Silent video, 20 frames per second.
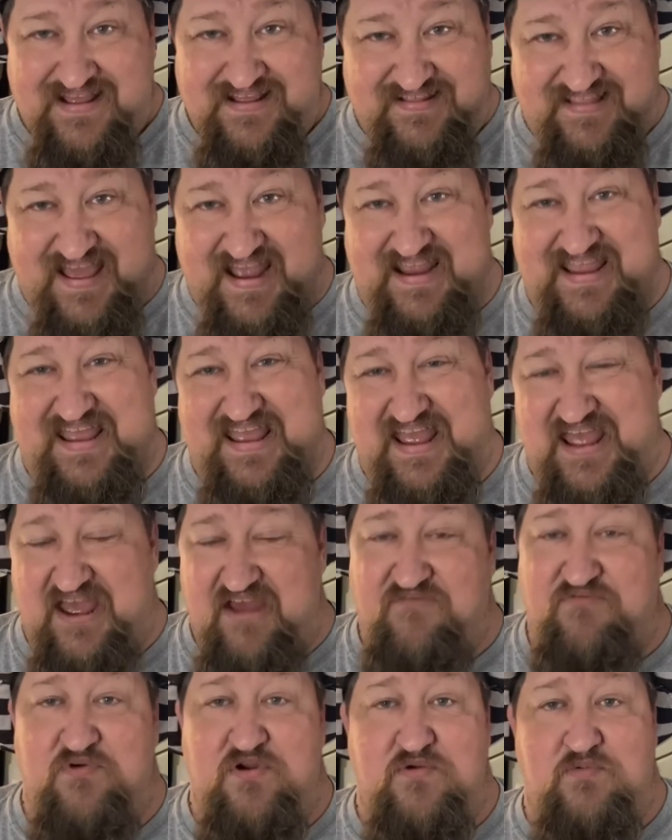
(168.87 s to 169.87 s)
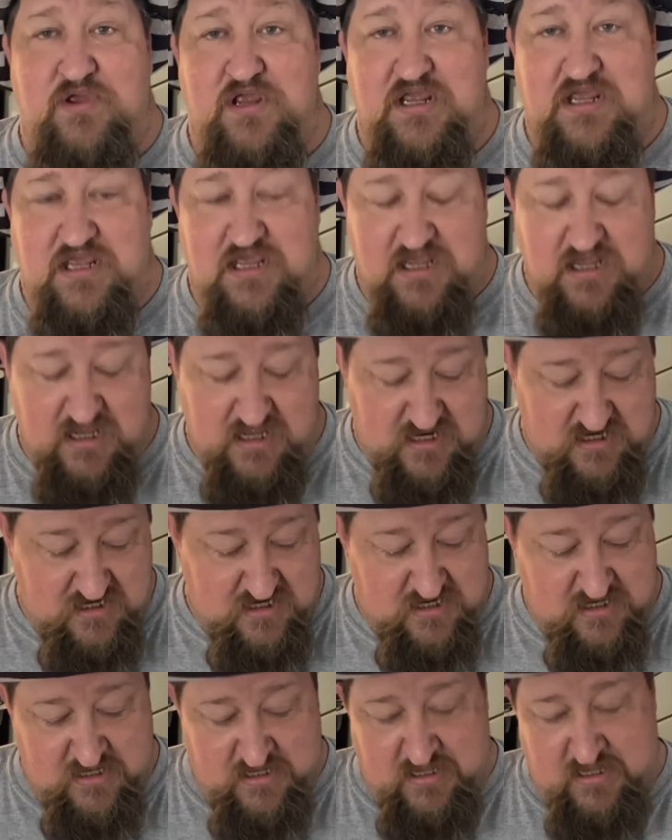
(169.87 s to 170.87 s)
Like every
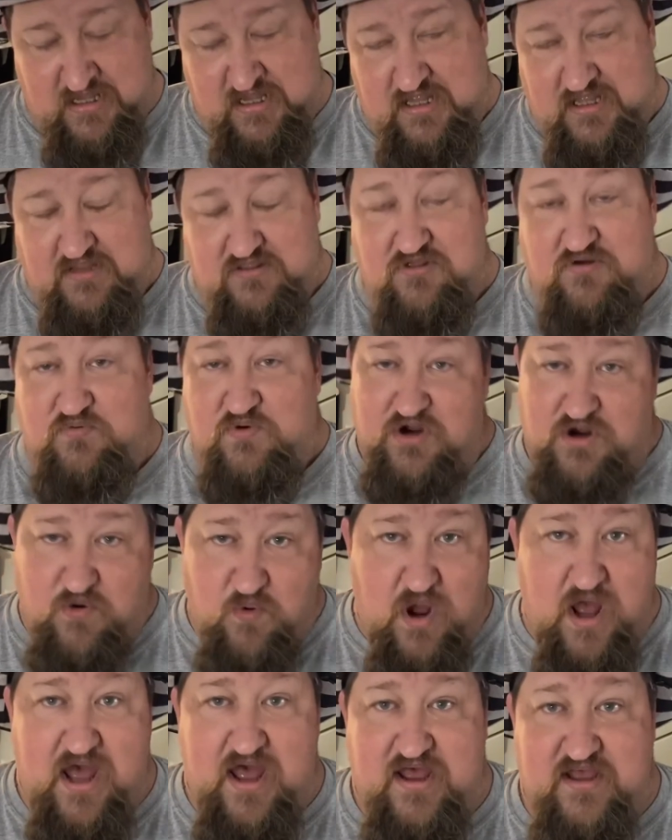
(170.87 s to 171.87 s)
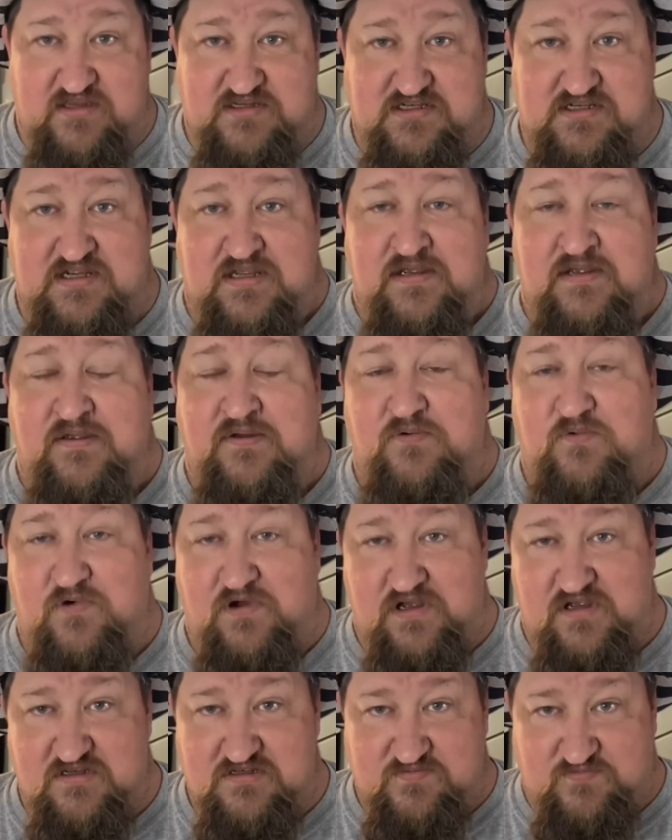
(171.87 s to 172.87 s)
weekend, the request
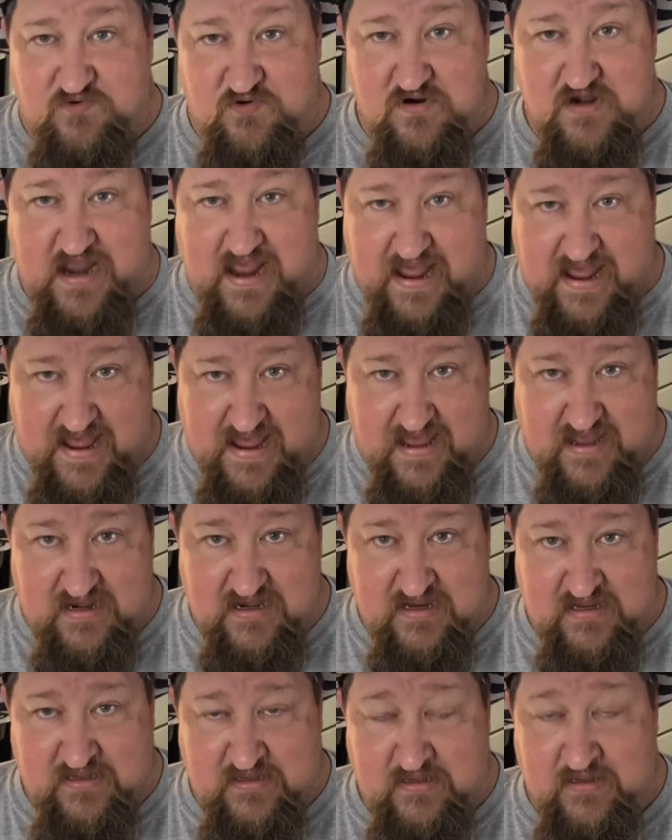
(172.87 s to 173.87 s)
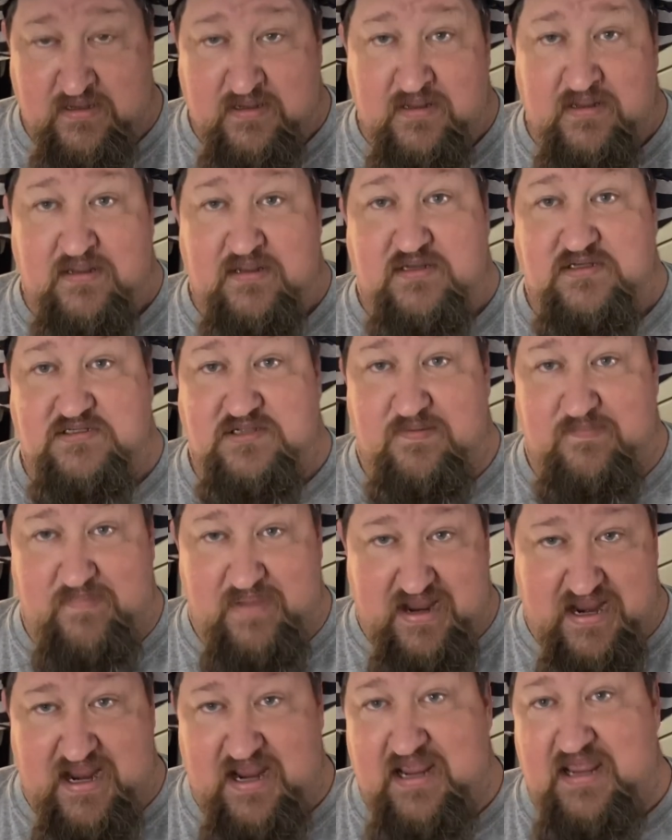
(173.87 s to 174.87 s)
was for Dad to
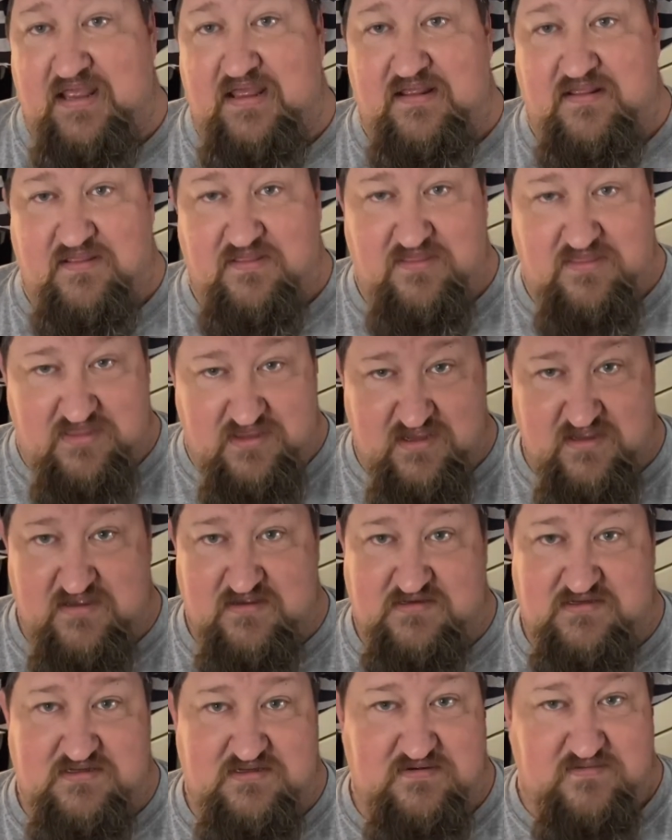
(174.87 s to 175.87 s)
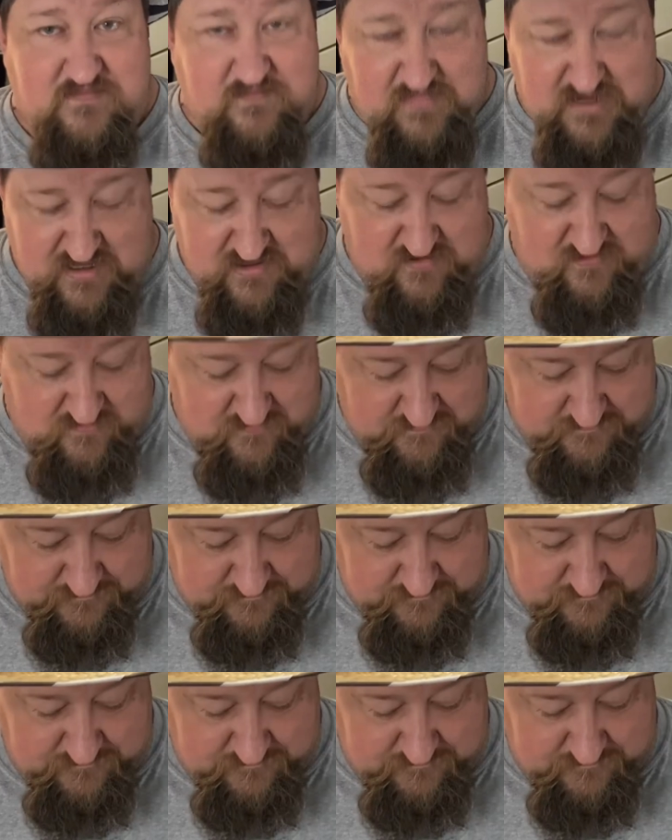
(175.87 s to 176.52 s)
make this meal.